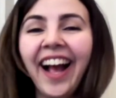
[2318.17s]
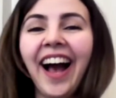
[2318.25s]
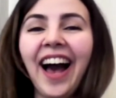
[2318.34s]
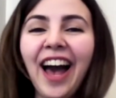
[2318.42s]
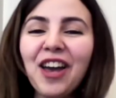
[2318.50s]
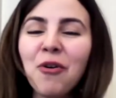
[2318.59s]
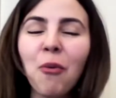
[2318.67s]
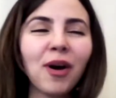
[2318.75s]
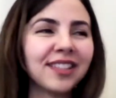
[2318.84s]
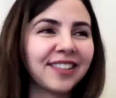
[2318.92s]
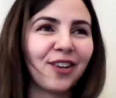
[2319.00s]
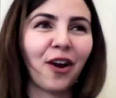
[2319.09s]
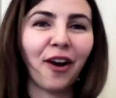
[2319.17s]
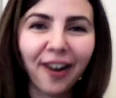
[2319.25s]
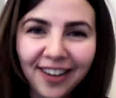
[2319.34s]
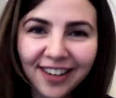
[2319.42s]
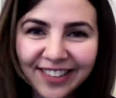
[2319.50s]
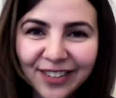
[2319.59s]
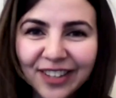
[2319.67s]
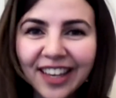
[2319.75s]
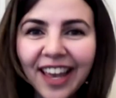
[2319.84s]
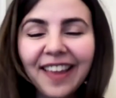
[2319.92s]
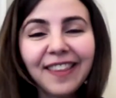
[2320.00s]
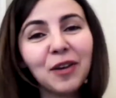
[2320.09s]
I was hurt. Okay,
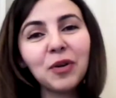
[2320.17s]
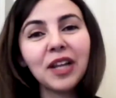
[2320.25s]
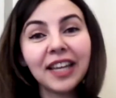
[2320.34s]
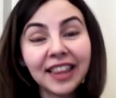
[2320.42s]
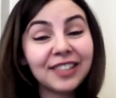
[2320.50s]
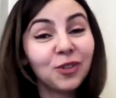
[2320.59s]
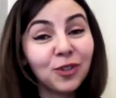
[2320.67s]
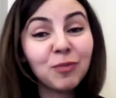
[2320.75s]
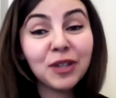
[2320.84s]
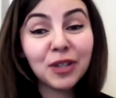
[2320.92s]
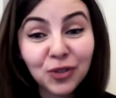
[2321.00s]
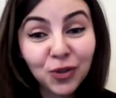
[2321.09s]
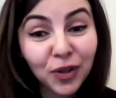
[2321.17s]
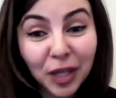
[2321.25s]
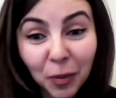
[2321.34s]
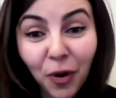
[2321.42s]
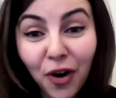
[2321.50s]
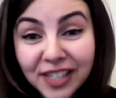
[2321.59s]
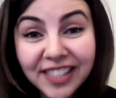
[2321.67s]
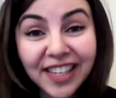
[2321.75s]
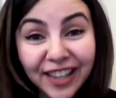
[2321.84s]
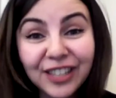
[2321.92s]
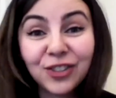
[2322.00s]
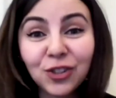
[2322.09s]
and they were like, they told me the truth. They were honest, and they
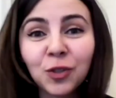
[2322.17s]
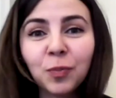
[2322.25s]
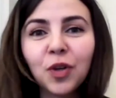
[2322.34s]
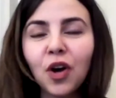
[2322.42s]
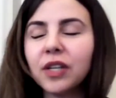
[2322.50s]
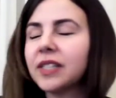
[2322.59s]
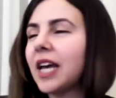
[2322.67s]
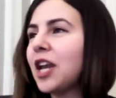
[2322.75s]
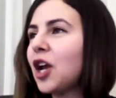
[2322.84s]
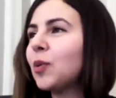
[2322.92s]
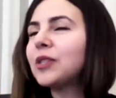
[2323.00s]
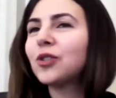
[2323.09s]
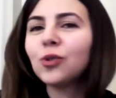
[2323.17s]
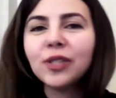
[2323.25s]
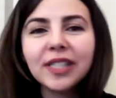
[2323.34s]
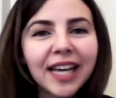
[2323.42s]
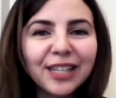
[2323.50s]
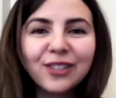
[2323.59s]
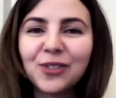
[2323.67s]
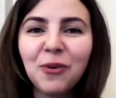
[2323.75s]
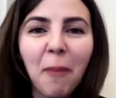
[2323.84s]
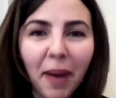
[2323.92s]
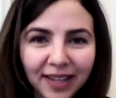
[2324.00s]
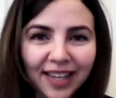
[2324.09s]
should be honest. And I was so sad and so
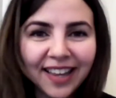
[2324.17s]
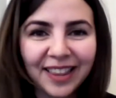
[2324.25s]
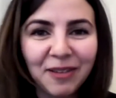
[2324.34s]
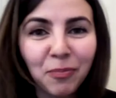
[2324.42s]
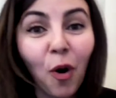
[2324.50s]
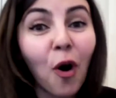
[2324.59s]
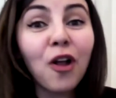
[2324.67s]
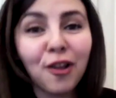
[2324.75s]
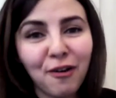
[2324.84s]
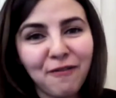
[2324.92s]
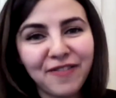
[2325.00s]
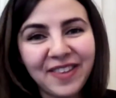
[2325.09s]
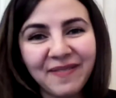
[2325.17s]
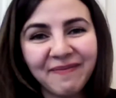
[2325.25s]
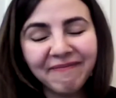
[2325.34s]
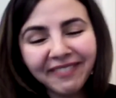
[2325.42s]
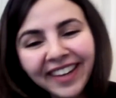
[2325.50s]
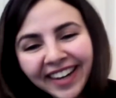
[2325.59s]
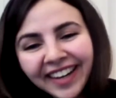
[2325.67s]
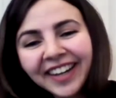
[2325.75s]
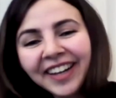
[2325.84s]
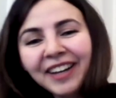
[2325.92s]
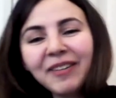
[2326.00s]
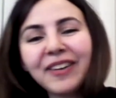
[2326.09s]
mad at them, all of them,
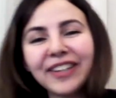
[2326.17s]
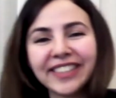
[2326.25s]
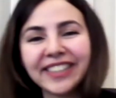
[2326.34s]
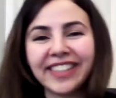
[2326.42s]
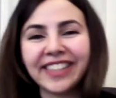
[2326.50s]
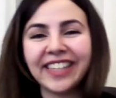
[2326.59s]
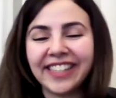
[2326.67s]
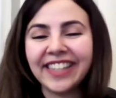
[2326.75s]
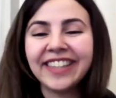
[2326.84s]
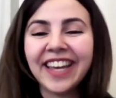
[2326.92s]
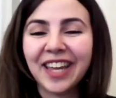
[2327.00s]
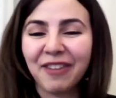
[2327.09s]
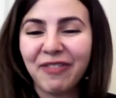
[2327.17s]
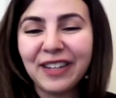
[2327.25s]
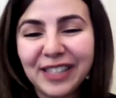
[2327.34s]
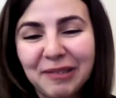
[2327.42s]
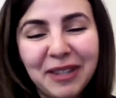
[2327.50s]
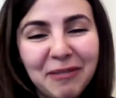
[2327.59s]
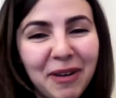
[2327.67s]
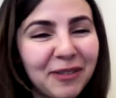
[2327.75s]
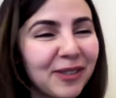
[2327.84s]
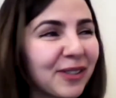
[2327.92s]
because they said negative things about the manuscript.